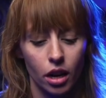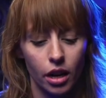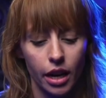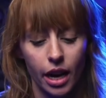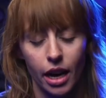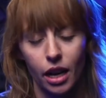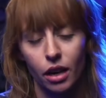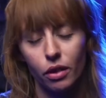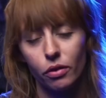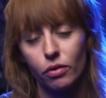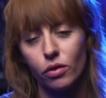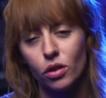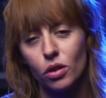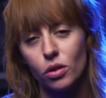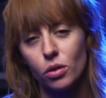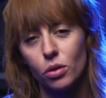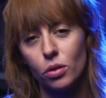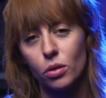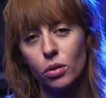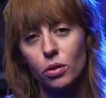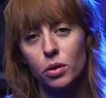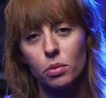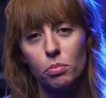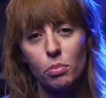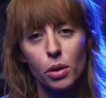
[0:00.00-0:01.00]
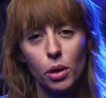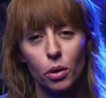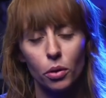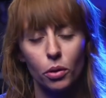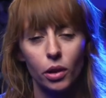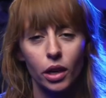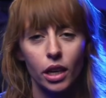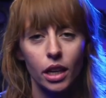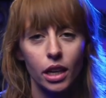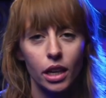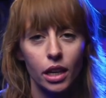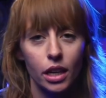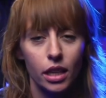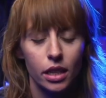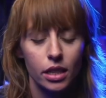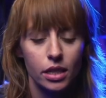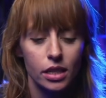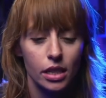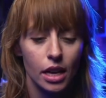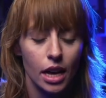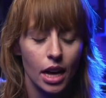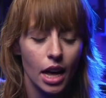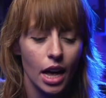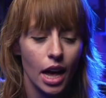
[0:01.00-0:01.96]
Gang of Youths, Middle Kids,